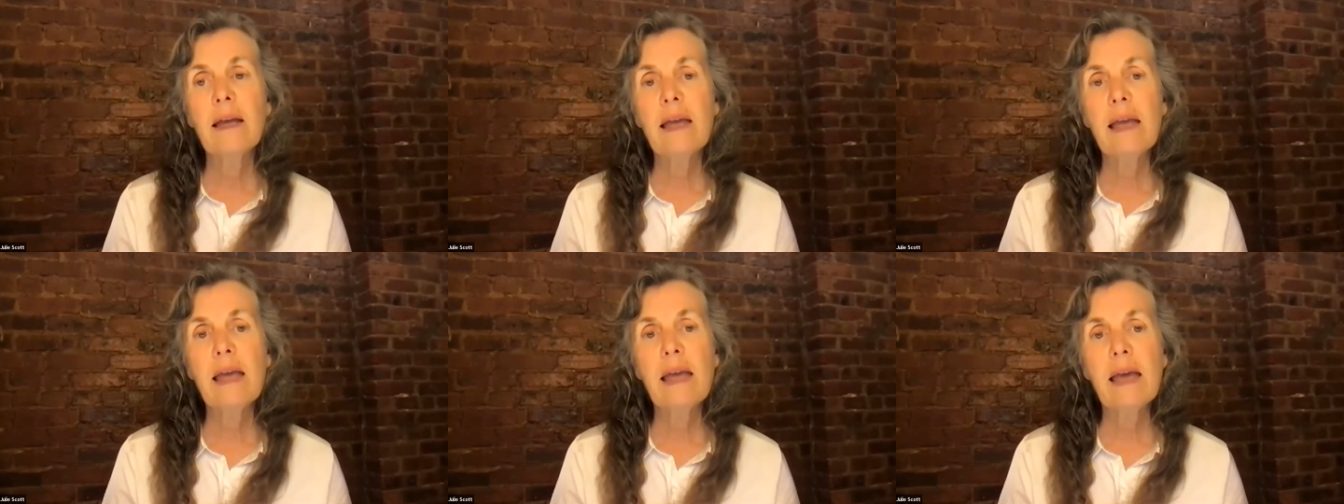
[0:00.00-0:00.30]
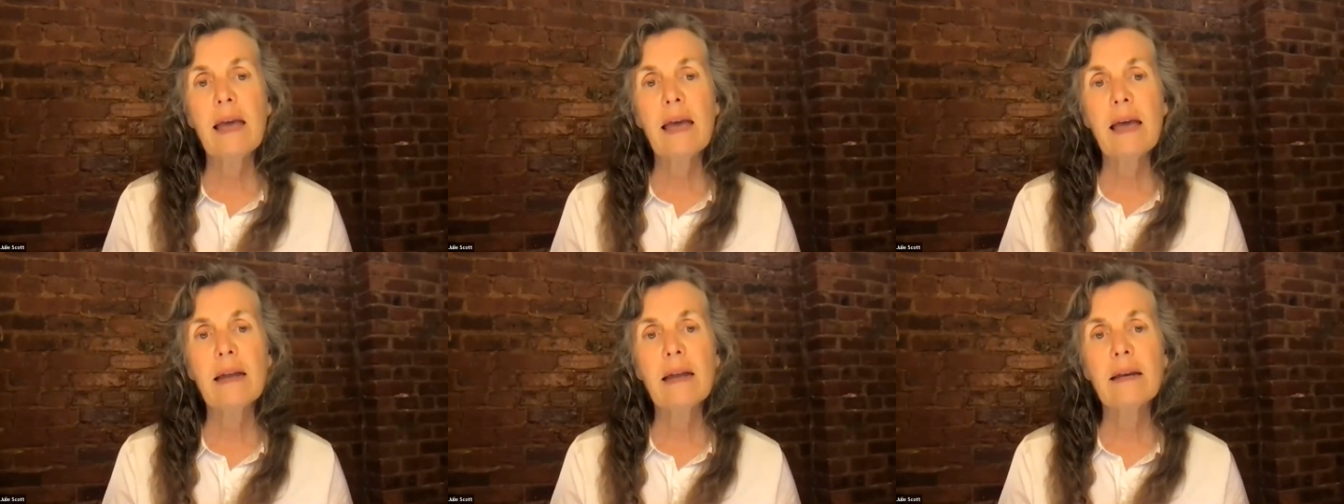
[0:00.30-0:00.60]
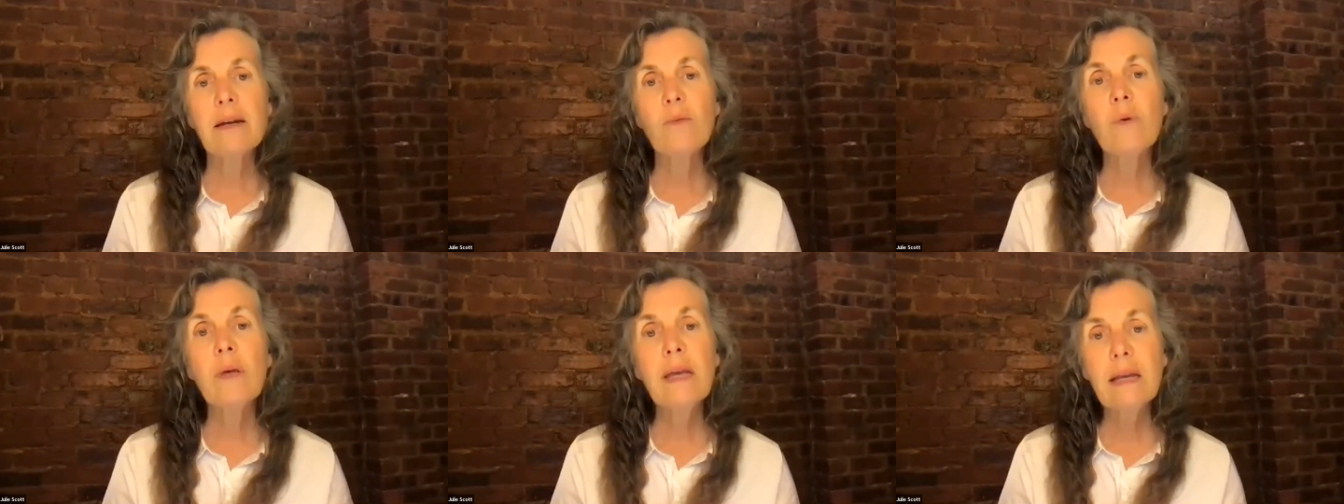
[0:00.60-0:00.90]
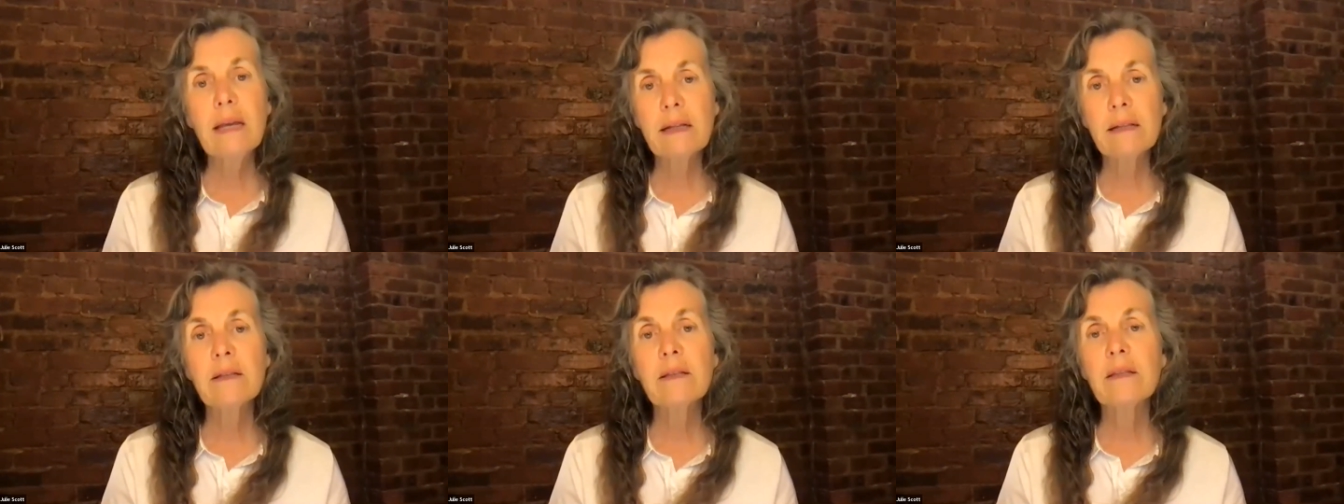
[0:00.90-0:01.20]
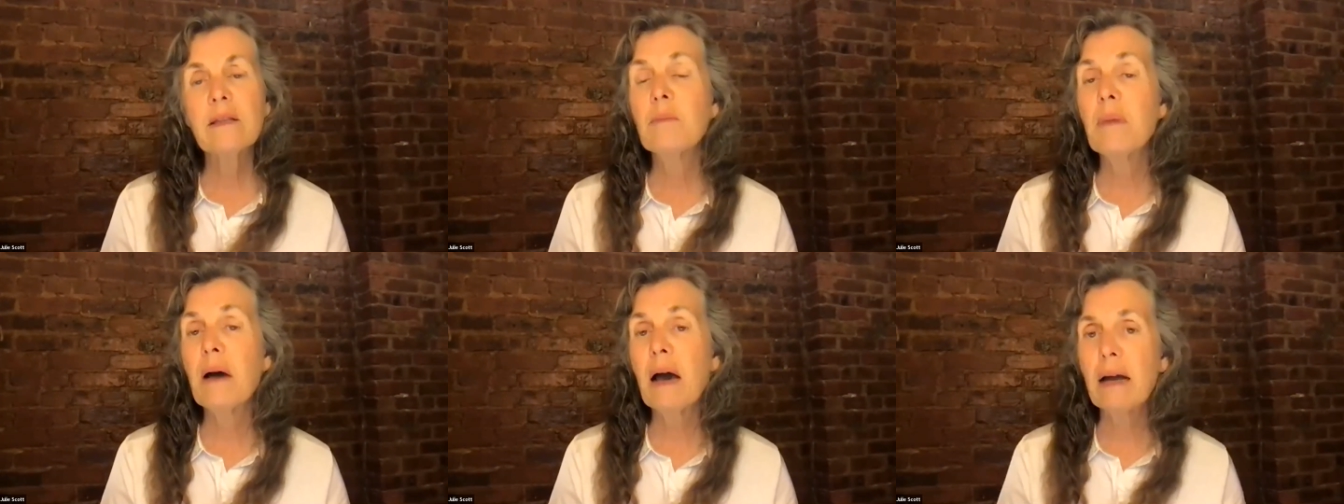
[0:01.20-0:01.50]
and weakens
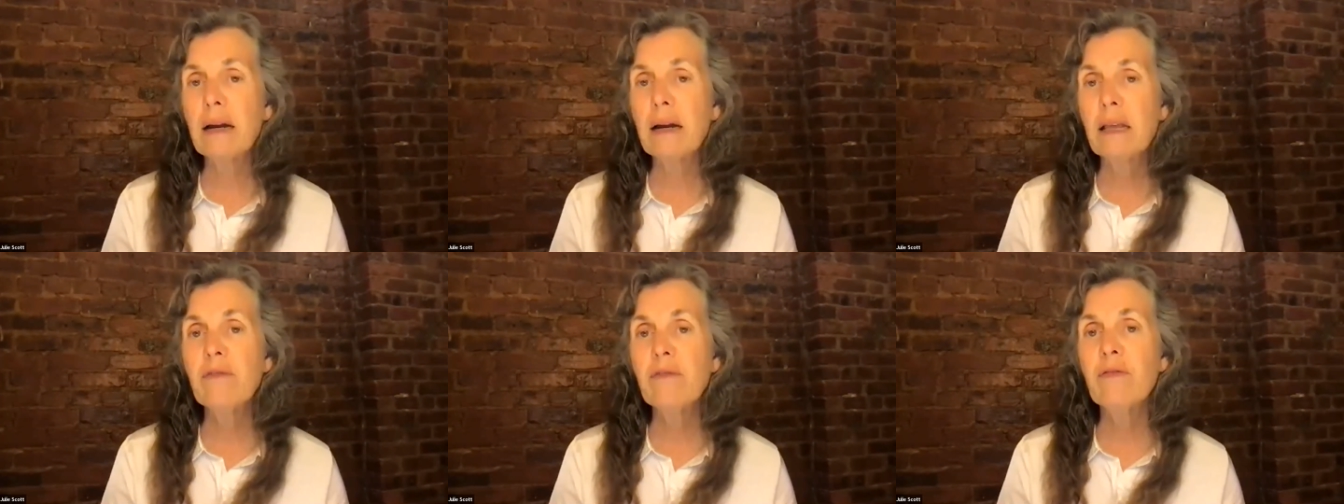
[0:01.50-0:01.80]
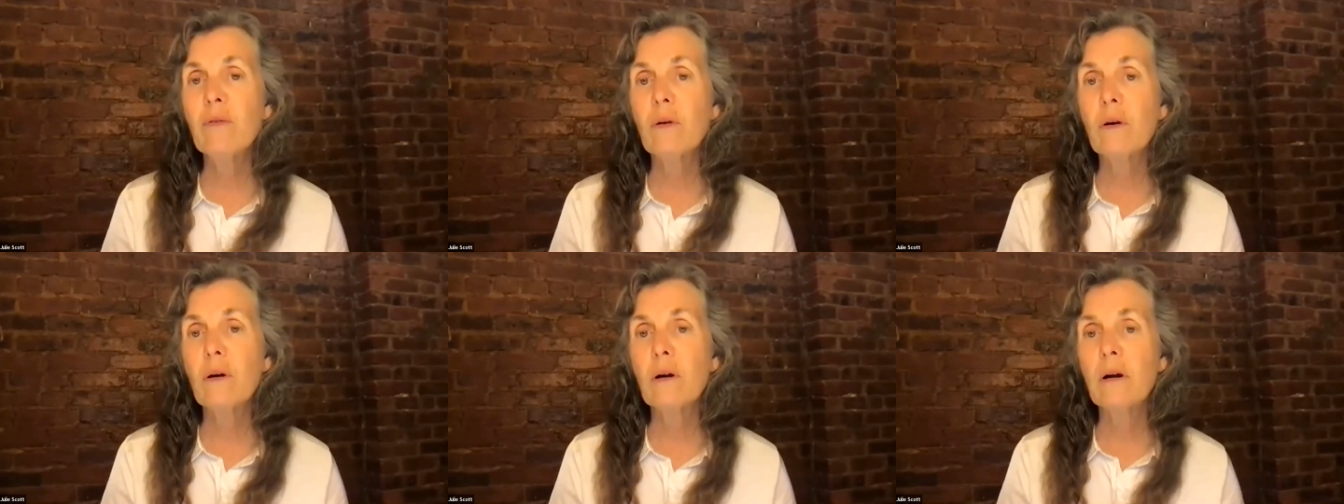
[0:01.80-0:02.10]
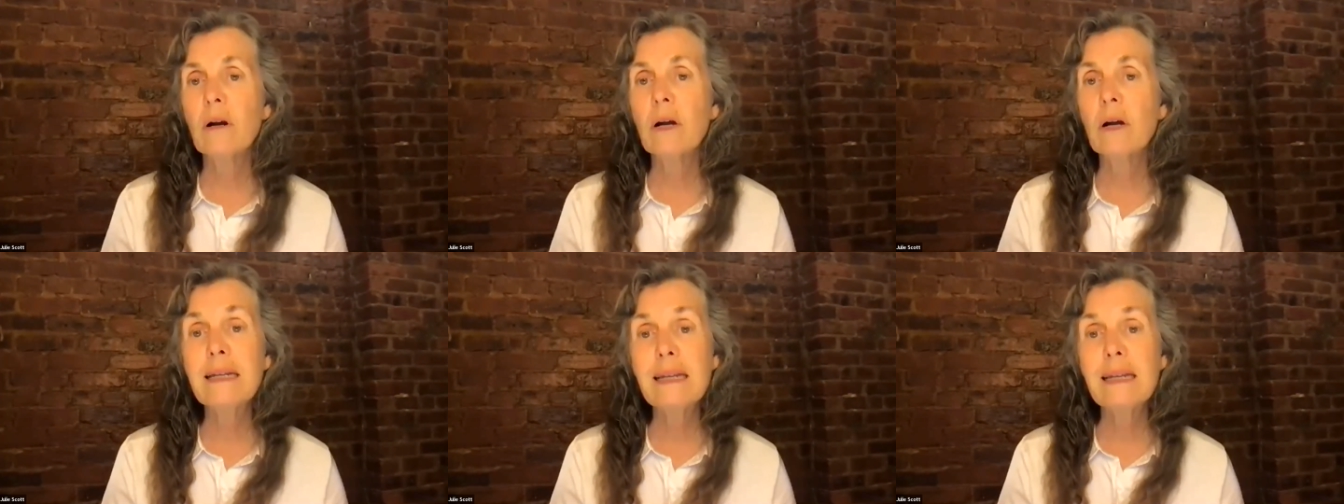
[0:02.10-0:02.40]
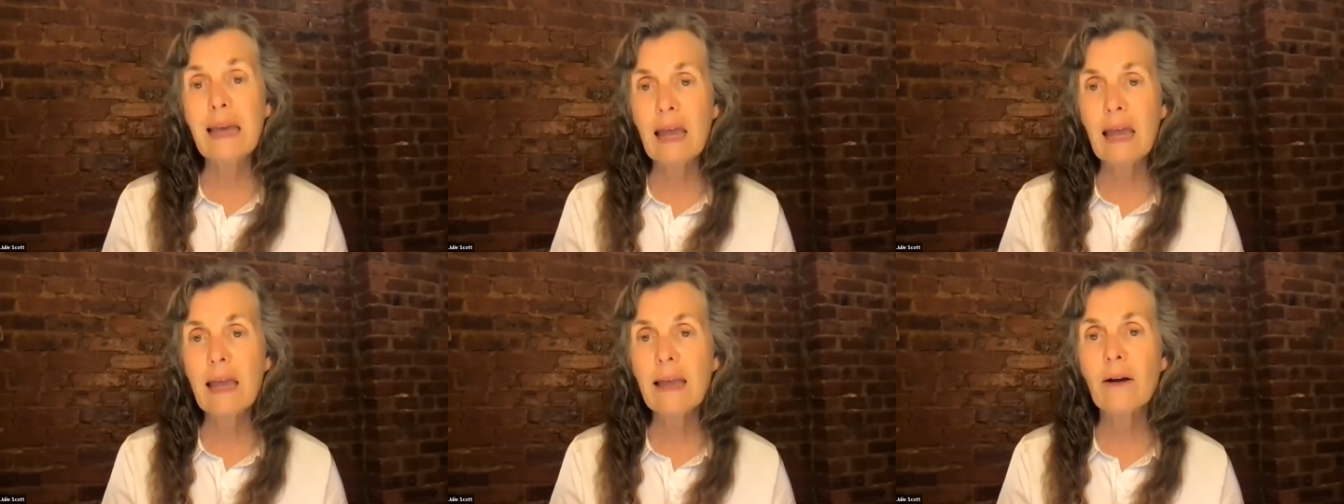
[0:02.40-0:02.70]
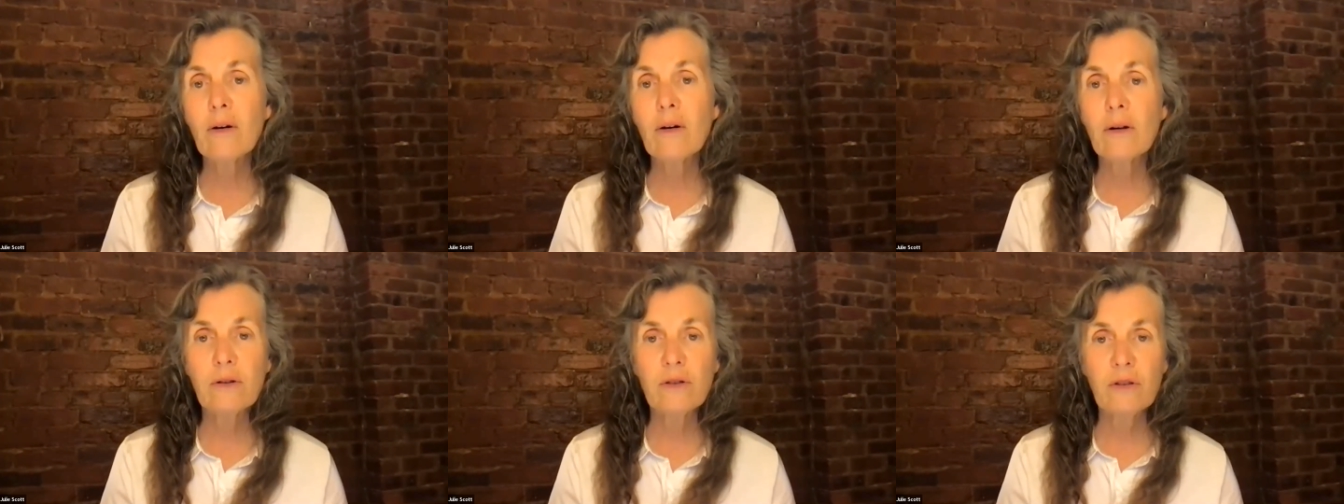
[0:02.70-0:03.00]
the body for a day
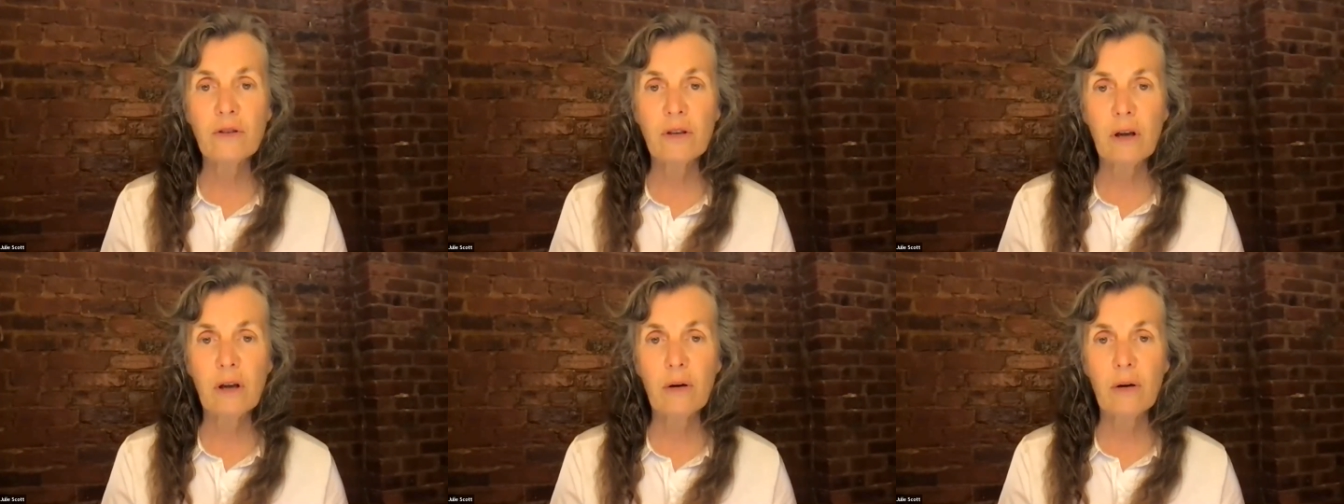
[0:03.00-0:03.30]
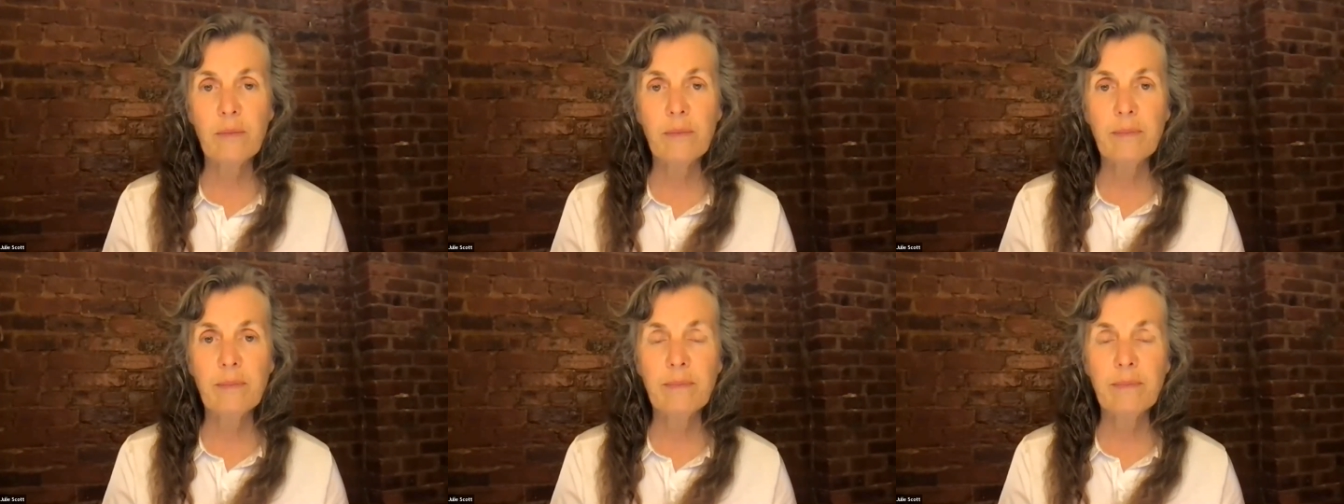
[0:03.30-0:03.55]
or so.